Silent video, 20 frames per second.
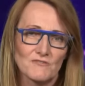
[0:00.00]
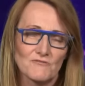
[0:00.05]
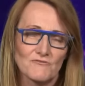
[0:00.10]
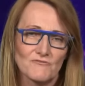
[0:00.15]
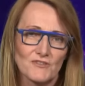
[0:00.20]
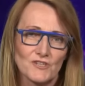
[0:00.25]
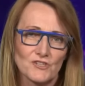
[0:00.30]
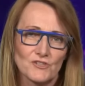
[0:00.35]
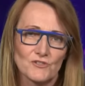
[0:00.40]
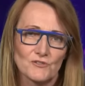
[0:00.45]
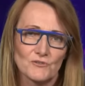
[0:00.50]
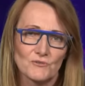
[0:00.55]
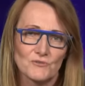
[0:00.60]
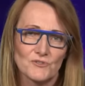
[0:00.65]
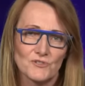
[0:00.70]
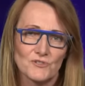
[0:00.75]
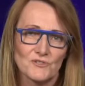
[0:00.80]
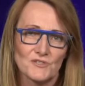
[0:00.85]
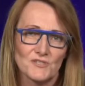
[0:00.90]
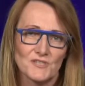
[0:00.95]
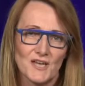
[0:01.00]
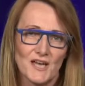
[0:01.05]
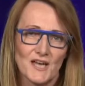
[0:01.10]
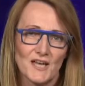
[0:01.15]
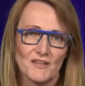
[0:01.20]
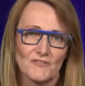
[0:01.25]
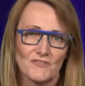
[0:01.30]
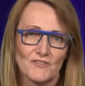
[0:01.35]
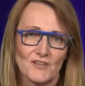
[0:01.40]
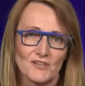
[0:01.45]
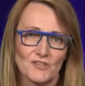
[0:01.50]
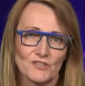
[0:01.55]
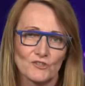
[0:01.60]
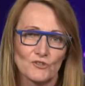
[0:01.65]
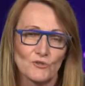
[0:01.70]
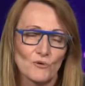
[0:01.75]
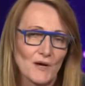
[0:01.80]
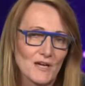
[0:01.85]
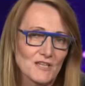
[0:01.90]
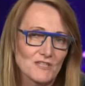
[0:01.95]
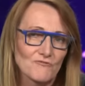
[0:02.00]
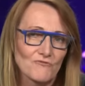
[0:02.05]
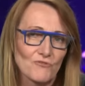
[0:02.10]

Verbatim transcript: officials are saying that U.S.